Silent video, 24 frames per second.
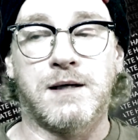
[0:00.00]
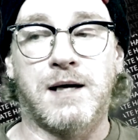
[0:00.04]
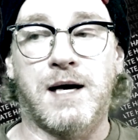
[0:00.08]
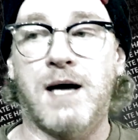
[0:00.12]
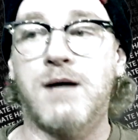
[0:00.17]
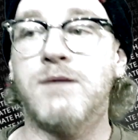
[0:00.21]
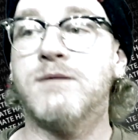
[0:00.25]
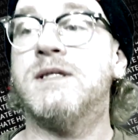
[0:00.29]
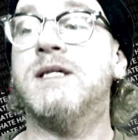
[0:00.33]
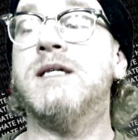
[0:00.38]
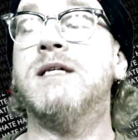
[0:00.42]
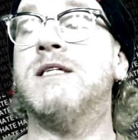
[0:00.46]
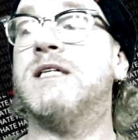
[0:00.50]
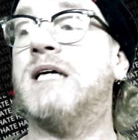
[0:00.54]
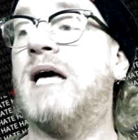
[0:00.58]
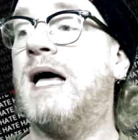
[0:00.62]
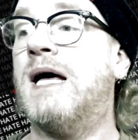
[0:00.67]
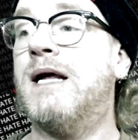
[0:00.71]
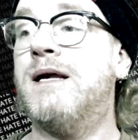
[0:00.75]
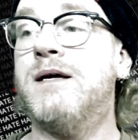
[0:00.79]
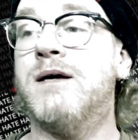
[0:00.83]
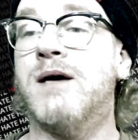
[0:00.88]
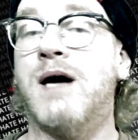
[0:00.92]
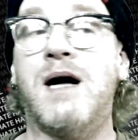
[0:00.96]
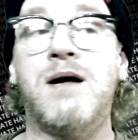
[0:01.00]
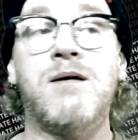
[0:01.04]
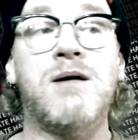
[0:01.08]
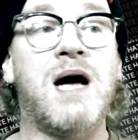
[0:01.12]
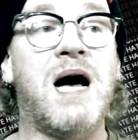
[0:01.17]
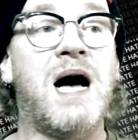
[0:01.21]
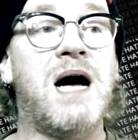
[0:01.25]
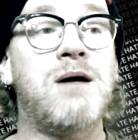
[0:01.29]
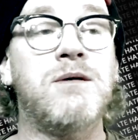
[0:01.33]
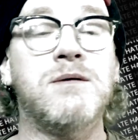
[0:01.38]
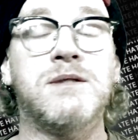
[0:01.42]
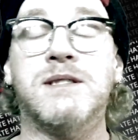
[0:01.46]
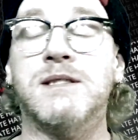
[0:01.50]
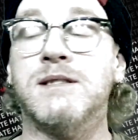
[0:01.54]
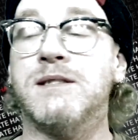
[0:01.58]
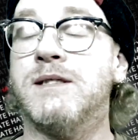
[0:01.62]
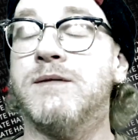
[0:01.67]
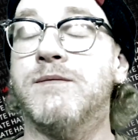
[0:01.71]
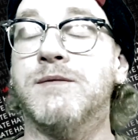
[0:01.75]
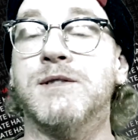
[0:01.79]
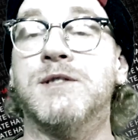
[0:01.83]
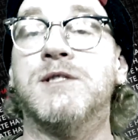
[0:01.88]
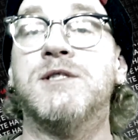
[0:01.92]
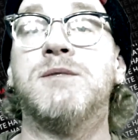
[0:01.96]
I'll just
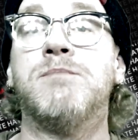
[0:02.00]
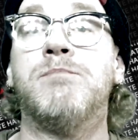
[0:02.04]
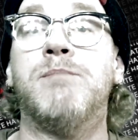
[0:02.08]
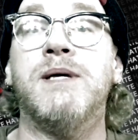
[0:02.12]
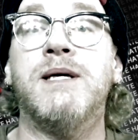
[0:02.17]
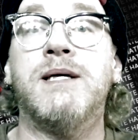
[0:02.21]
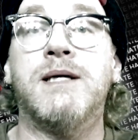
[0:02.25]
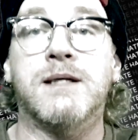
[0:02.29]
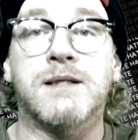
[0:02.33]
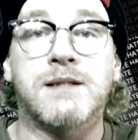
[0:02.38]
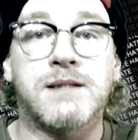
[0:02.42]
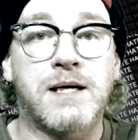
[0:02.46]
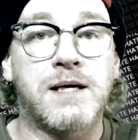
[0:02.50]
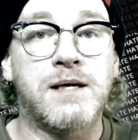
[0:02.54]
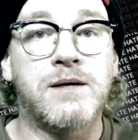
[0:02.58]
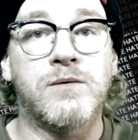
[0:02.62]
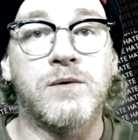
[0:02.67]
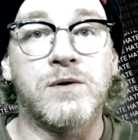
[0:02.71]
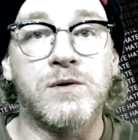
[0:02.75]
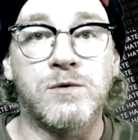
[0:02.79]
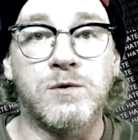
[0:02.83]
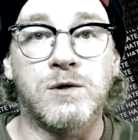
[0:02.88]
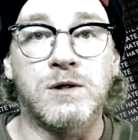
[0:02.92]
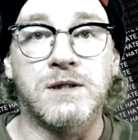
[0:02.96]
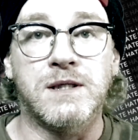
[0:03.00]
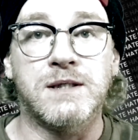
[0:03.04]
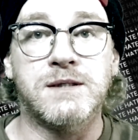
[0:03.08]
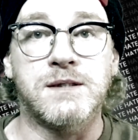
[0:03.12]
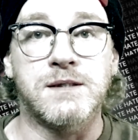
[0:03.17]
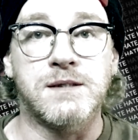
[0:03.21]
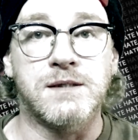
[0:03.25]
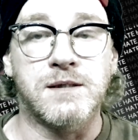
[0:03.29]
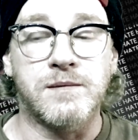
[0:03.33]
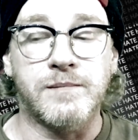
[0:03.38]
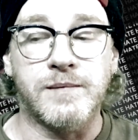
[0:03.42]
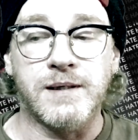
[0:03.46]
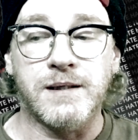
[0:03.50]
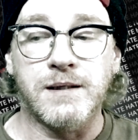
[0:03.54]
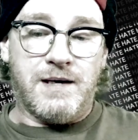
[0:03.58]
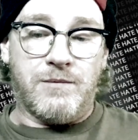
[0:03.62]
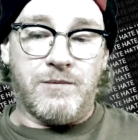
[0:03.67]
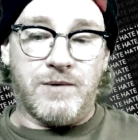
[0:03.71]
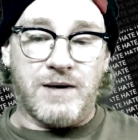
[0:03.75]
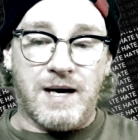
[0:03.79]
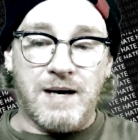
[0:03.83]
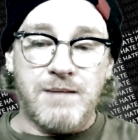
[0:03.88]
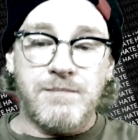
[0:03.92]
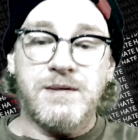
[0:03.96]
even speak it to anyone who will listen to me.
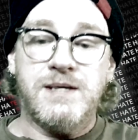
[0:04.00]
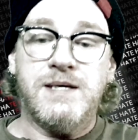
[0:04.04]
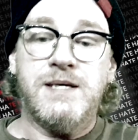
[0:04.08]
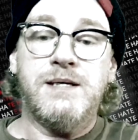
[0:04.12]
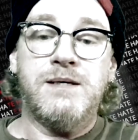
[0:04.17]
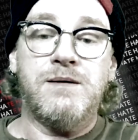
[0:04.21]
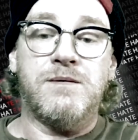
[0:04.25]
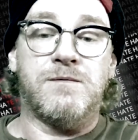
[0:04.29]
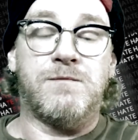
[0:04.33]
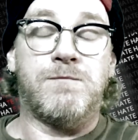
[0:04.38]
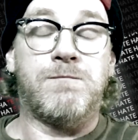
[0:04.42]
When I'm in a